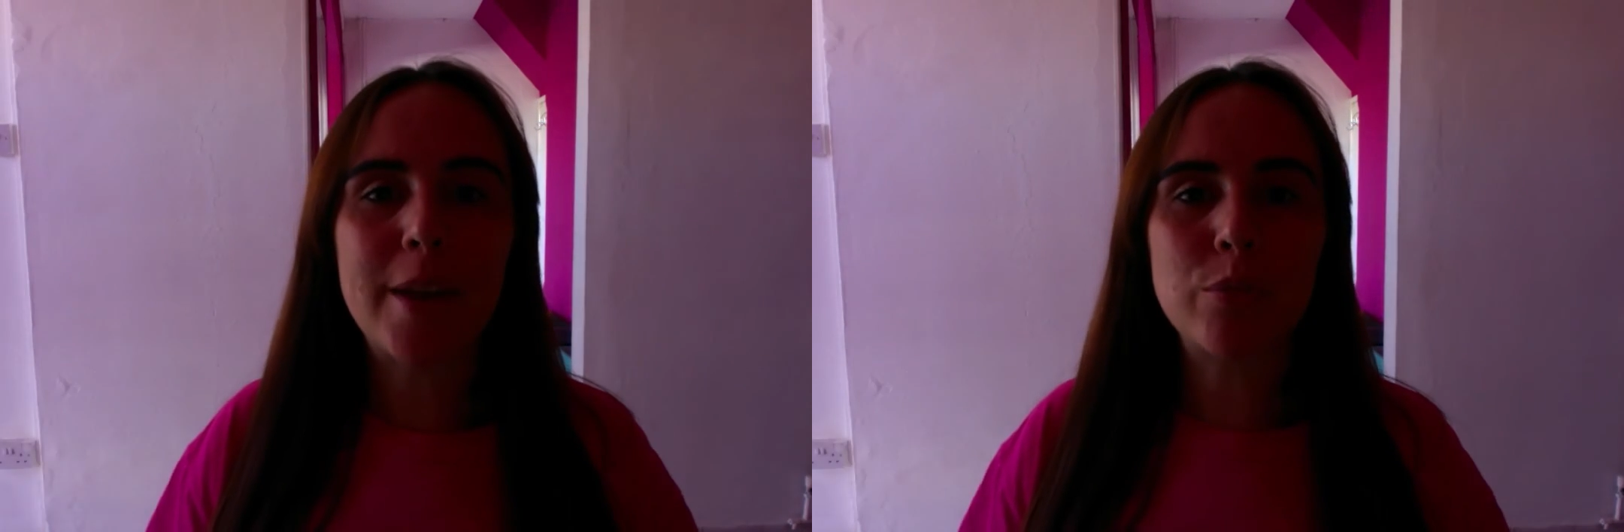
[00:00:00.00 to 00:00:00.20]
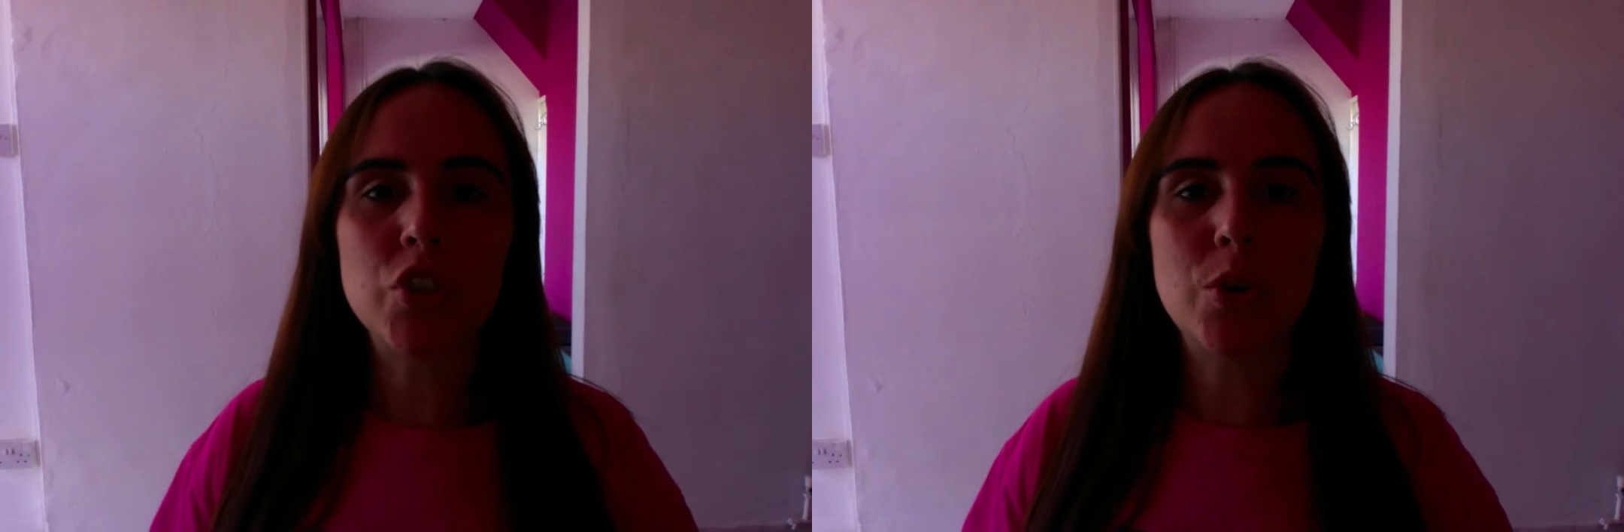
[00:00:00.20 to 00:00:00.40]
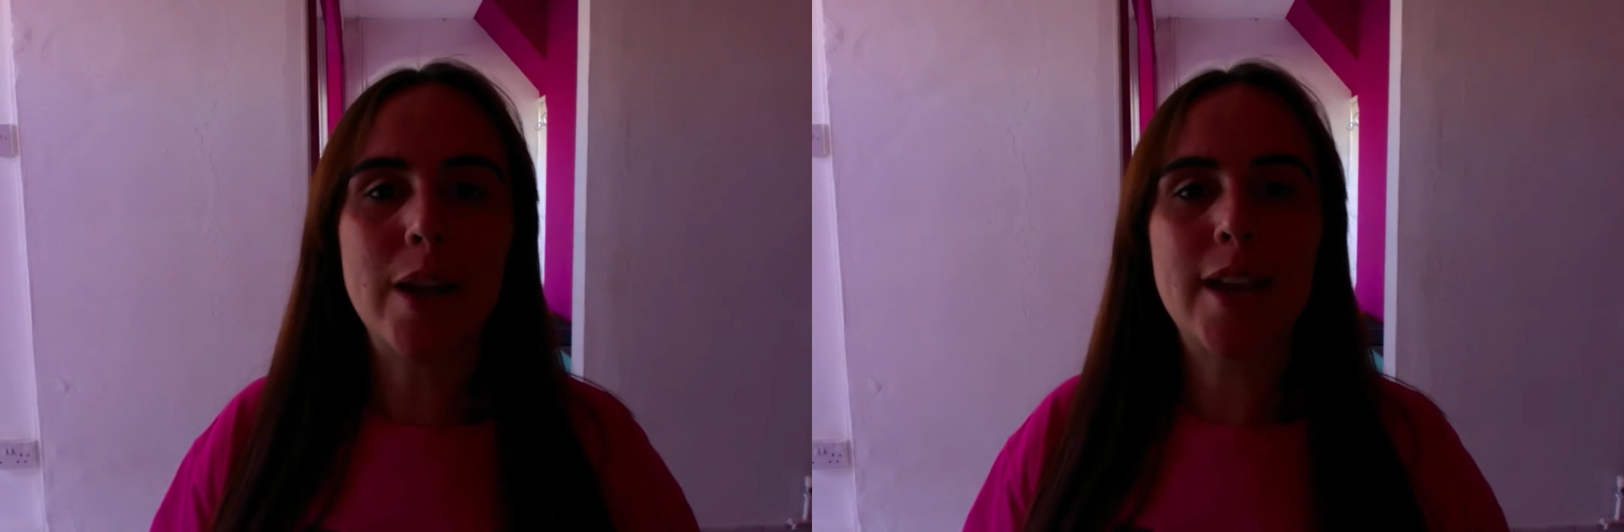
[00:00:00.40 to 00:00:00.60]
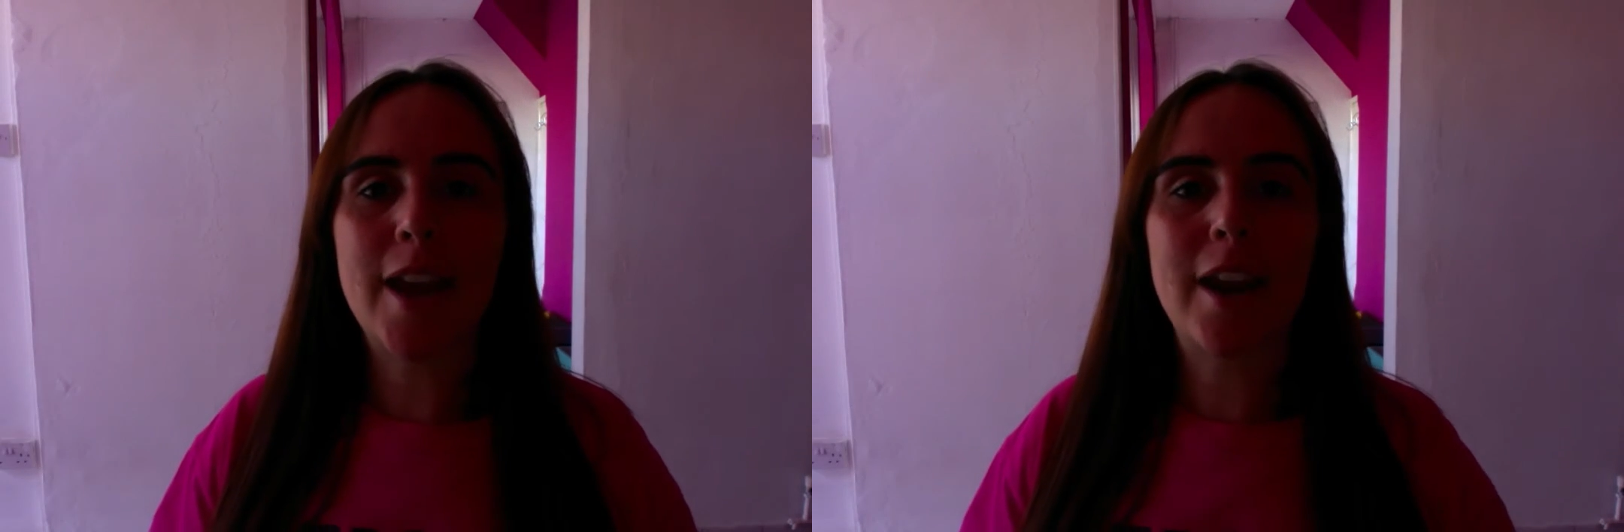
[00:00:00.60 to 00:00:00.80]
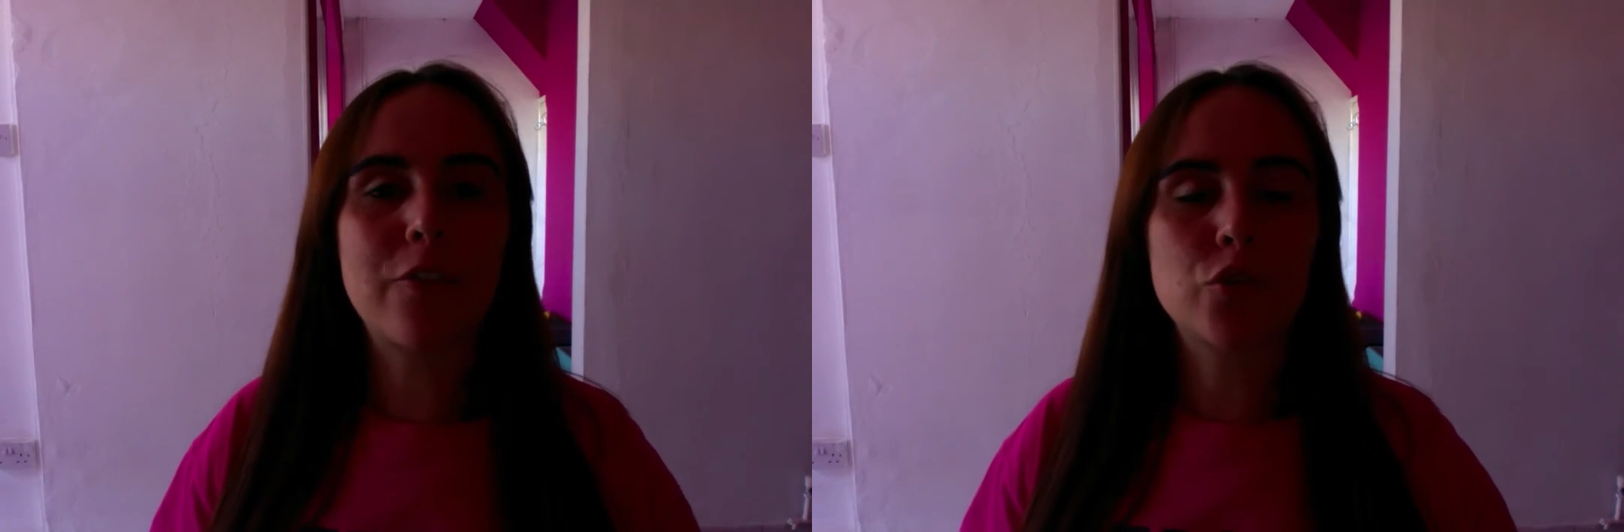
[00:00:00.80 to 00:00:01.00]
aim to do it
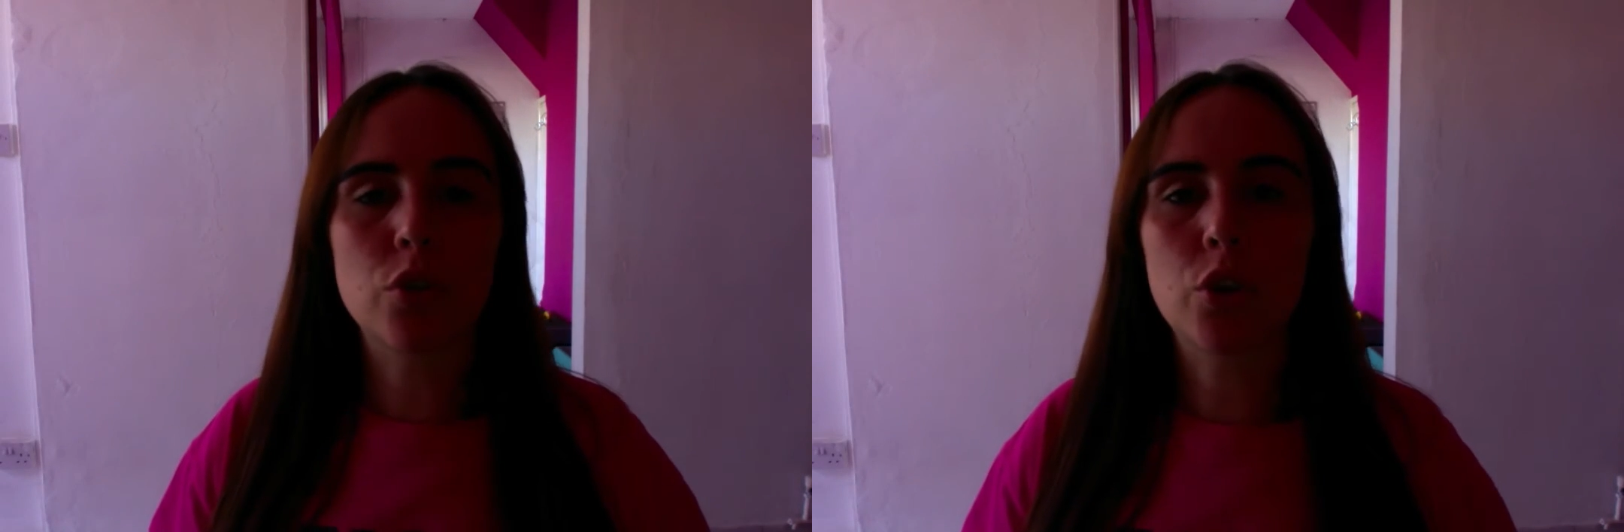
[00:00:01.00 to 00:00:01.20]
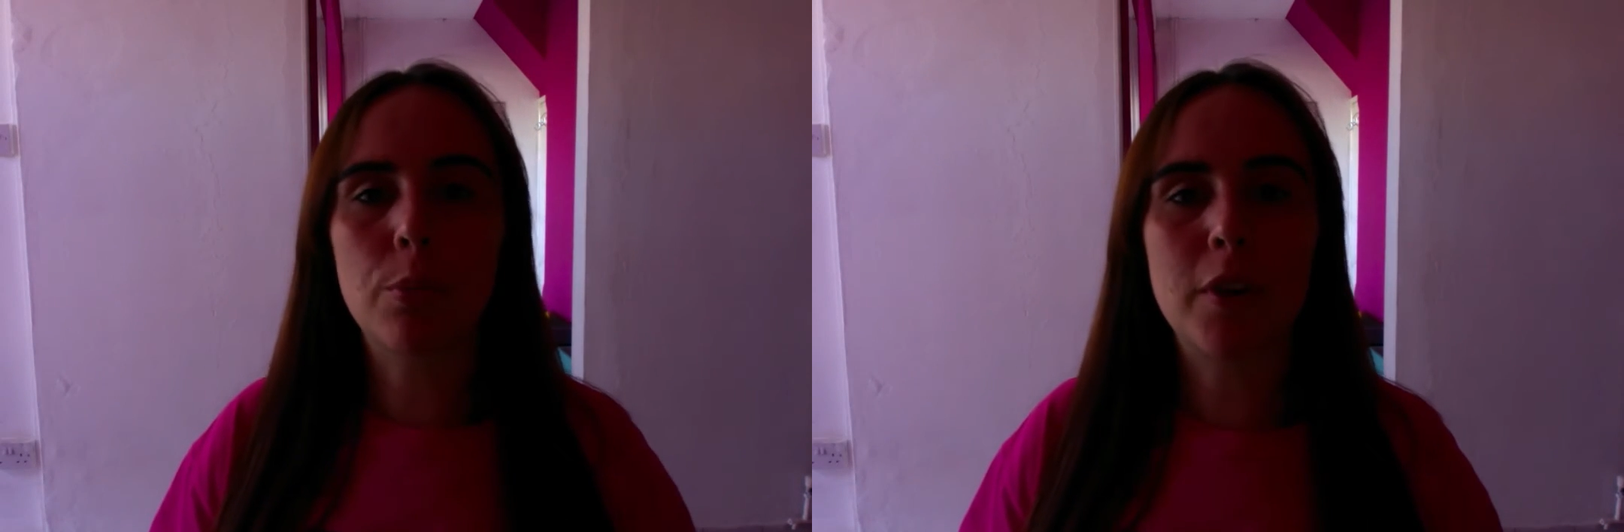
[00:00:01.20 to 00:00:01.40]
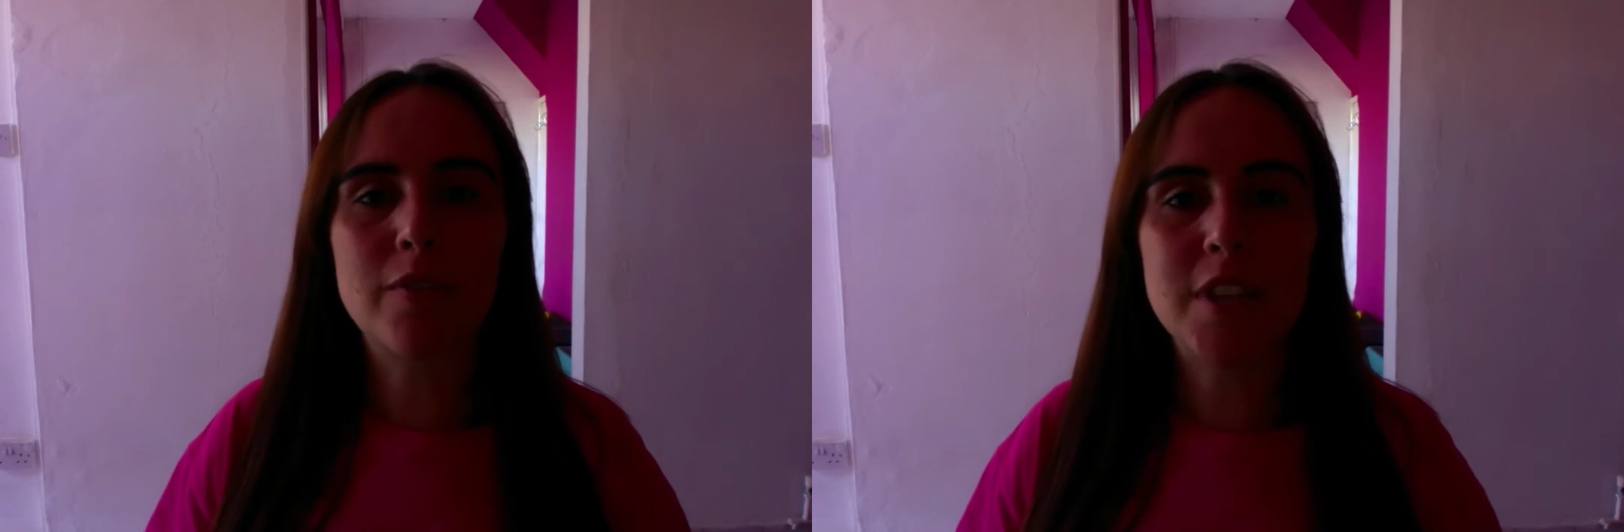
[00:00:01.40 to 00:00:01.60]
again after a couple of